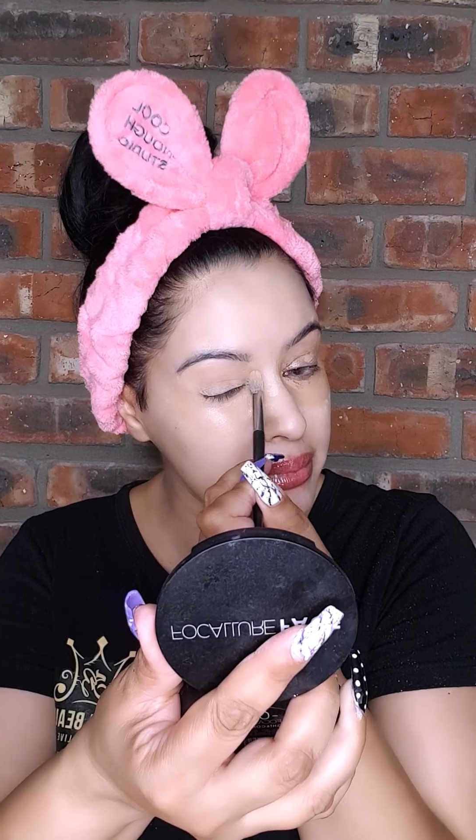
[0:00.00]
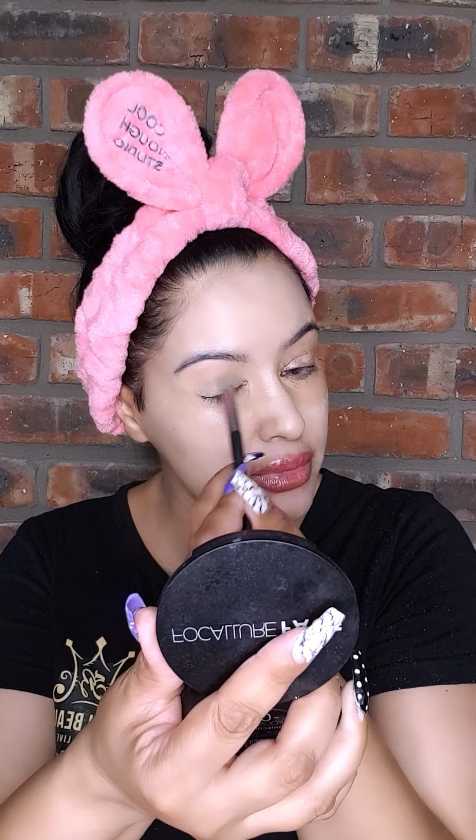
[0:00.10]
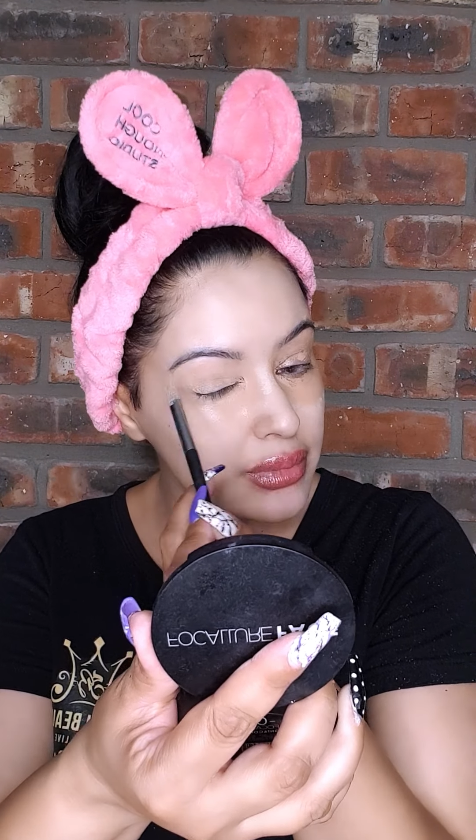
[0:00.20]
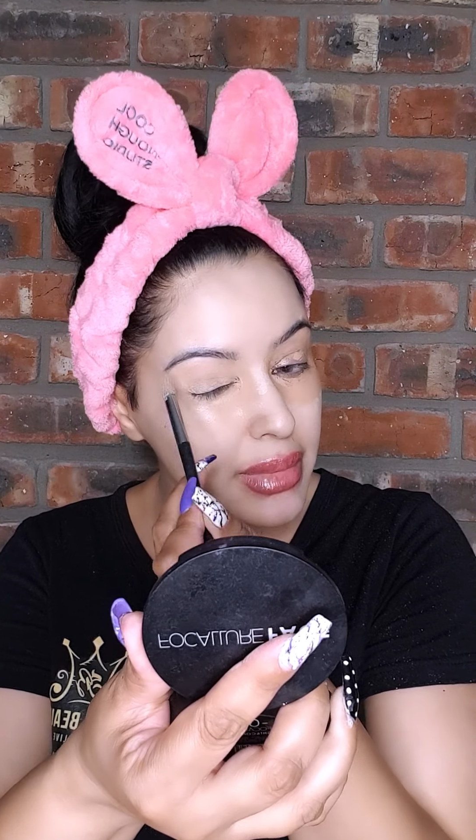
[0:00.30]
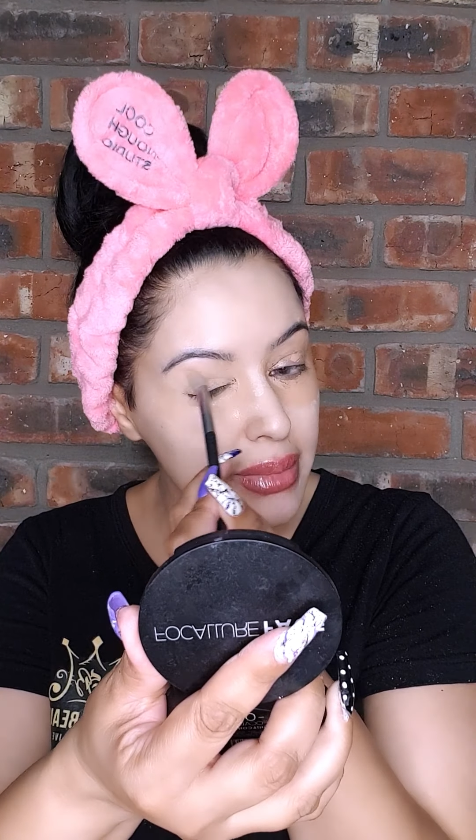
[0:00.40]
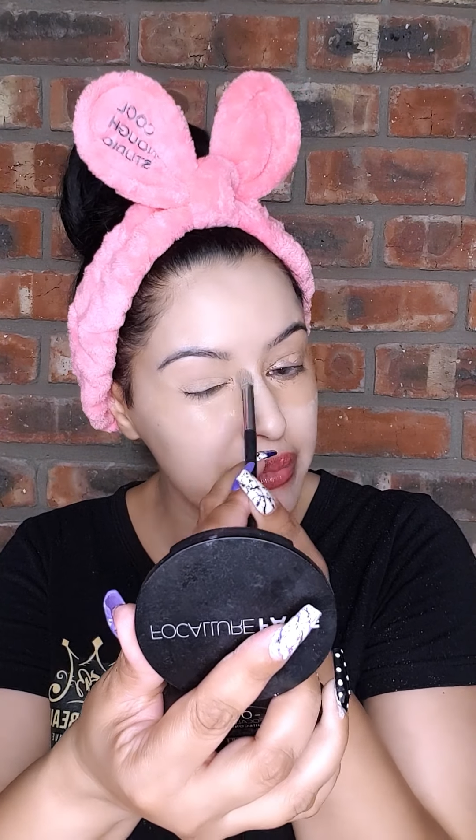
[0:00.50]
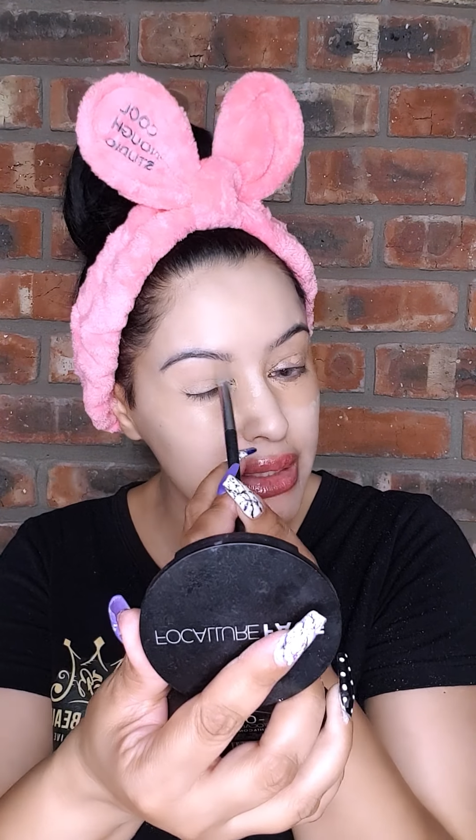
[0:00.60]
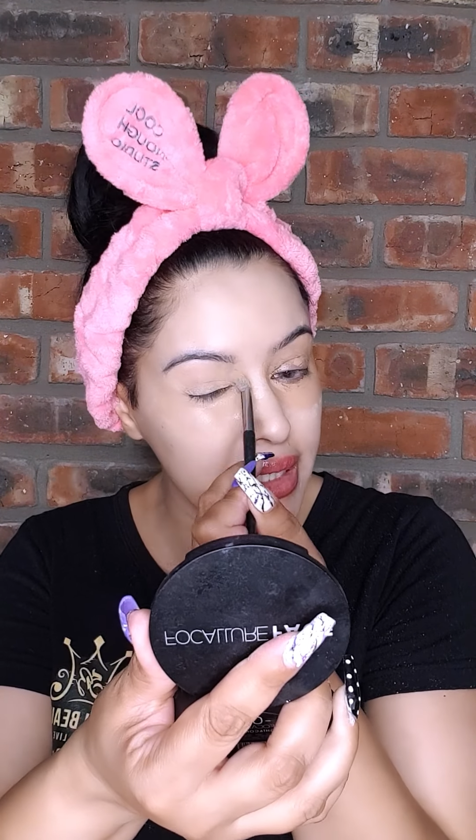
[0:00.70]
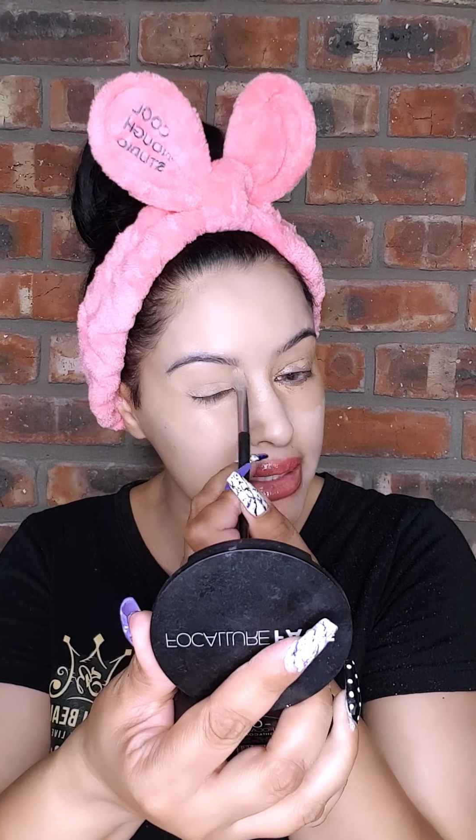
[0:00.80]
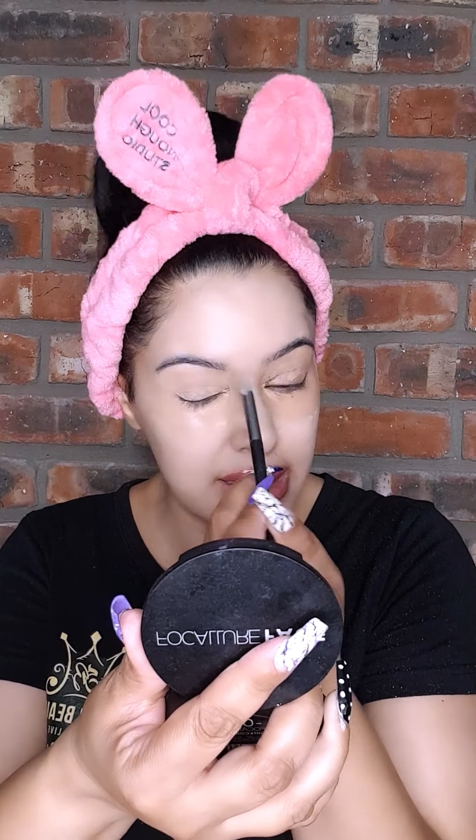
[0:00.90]
Remember,
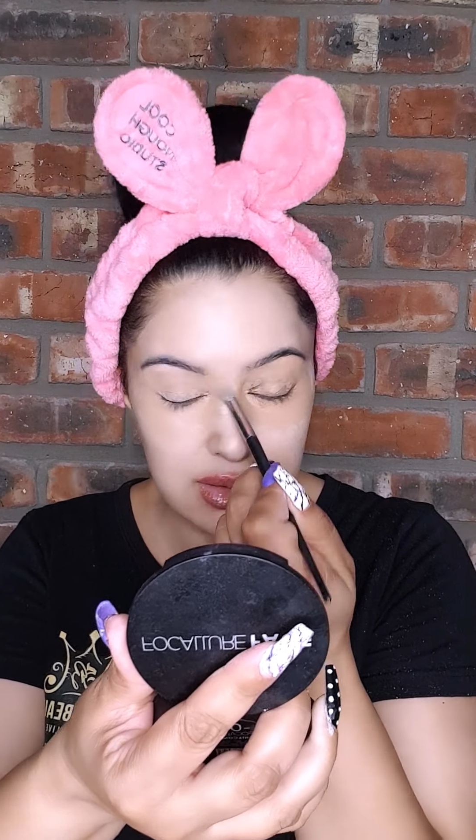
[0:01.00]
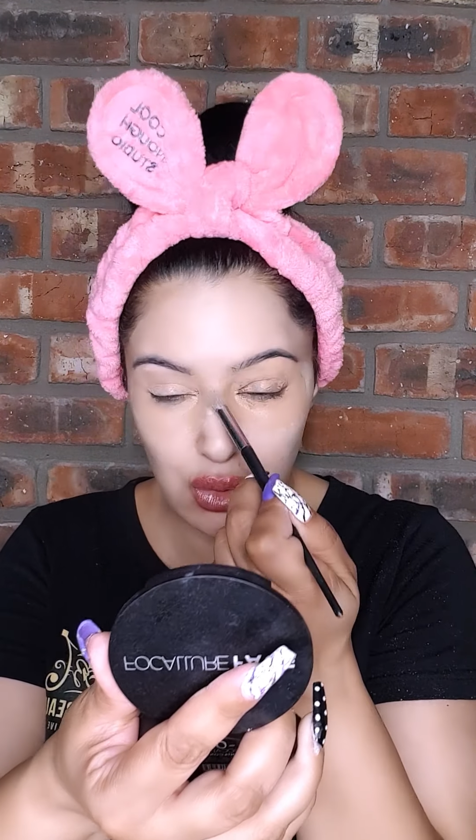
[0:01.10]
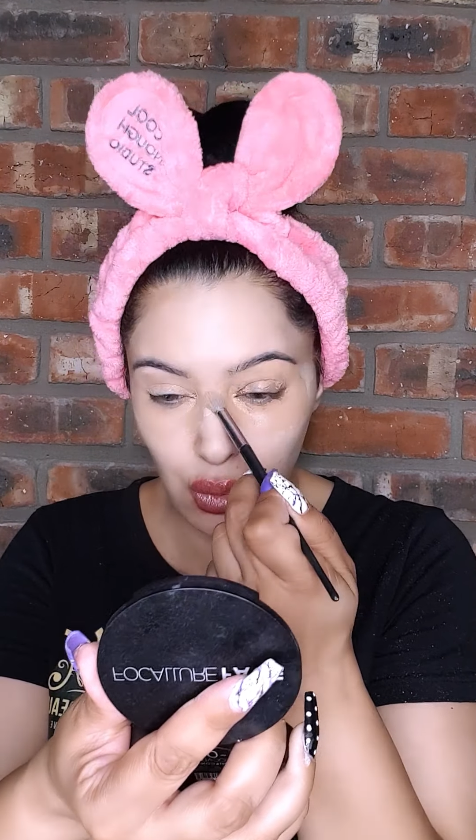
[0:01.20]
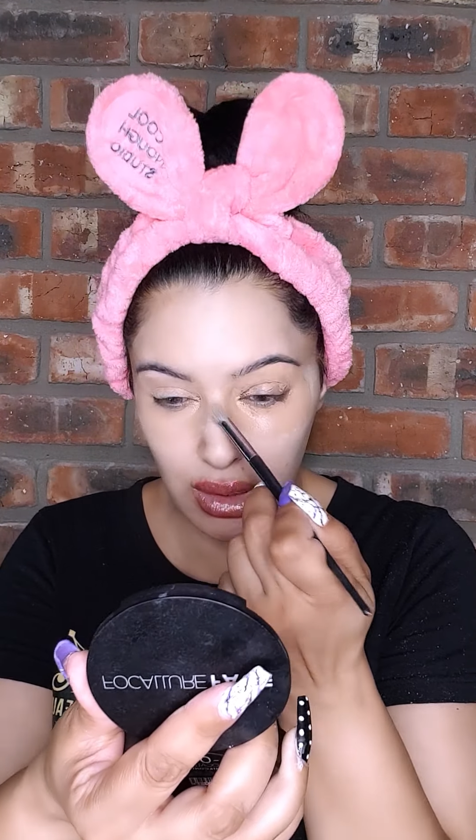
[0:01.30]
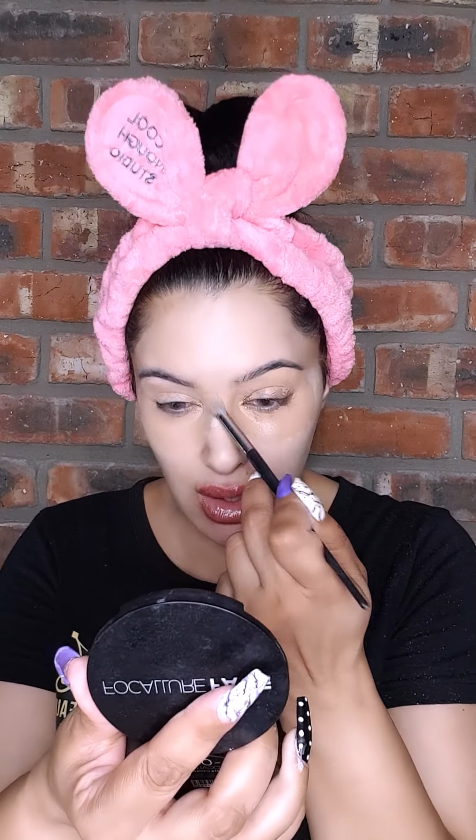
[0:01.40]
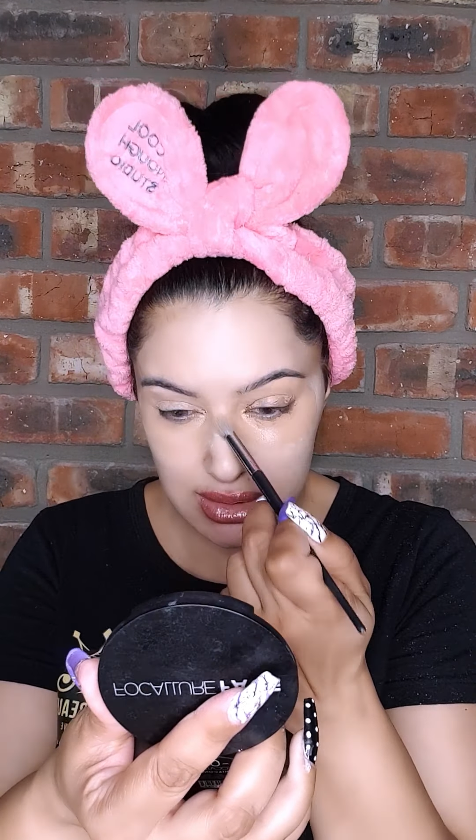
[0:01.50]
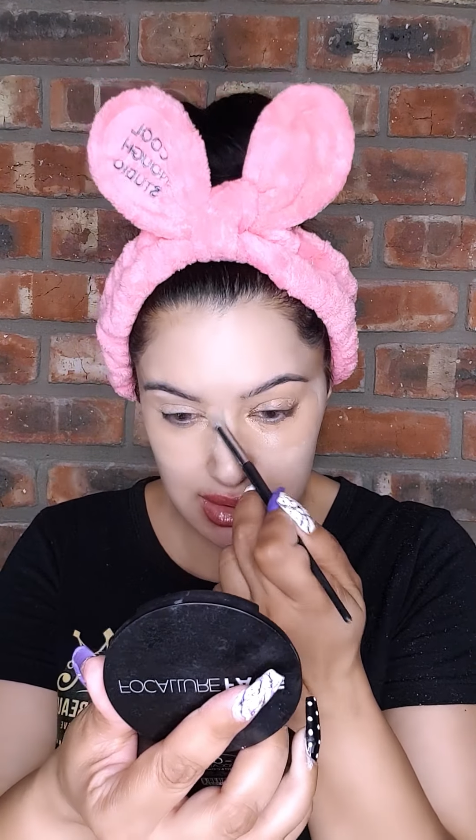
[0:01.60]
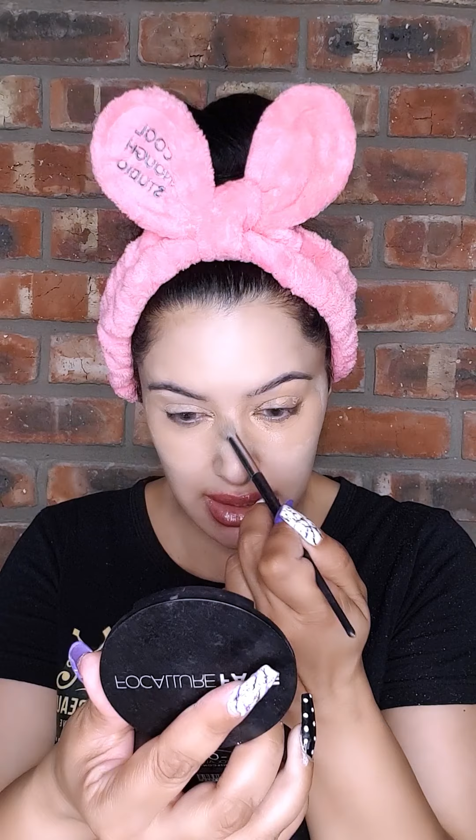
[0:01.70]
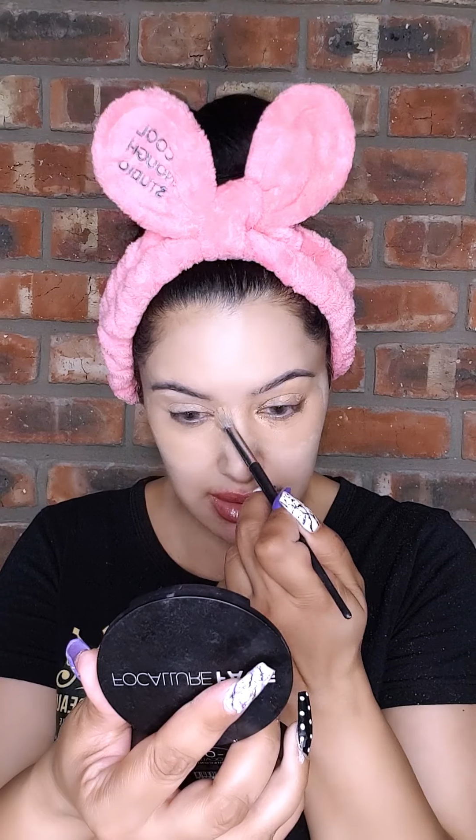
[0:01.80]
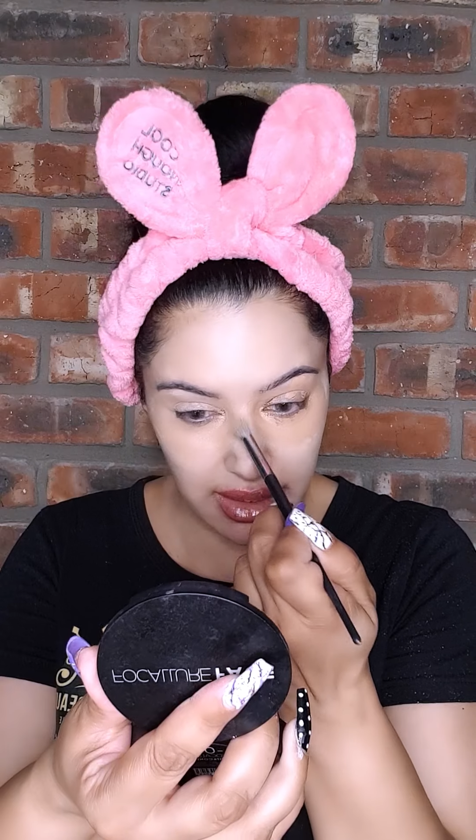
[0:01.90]
ladies, all our
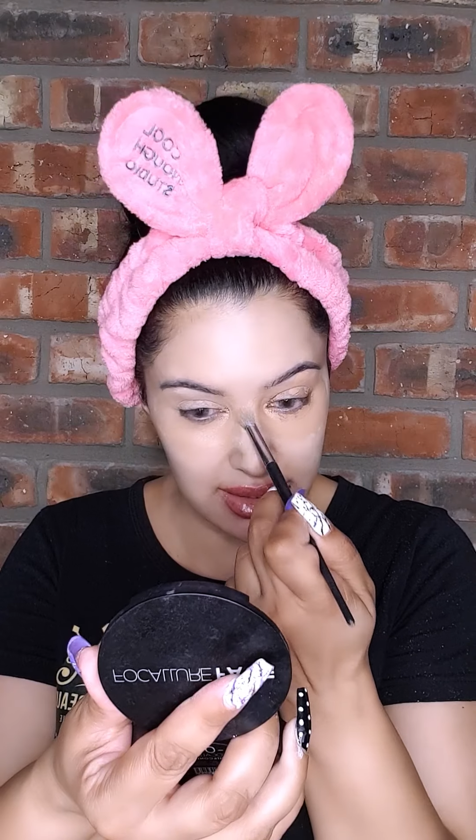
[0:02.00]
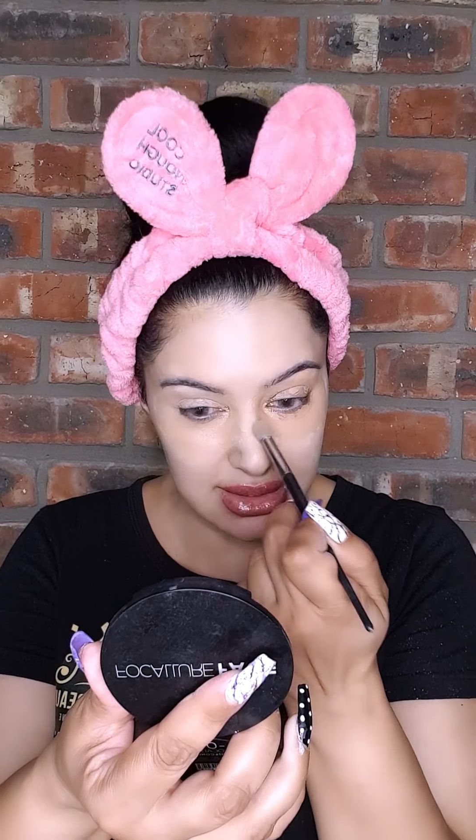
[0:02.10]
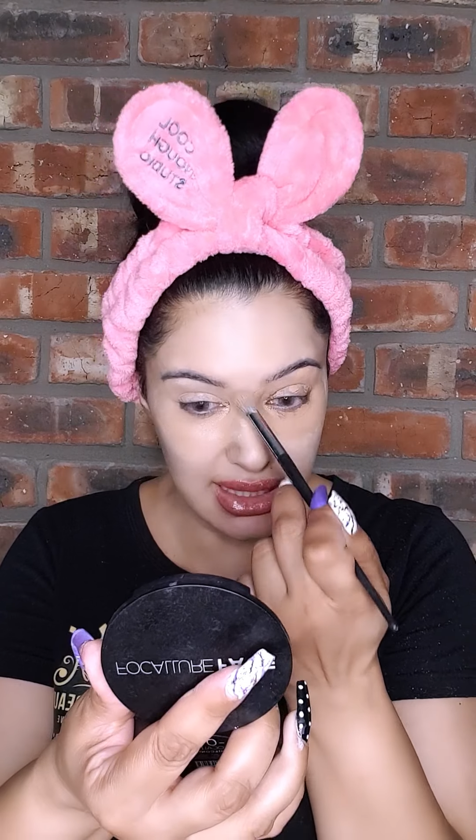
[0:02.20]
skincare is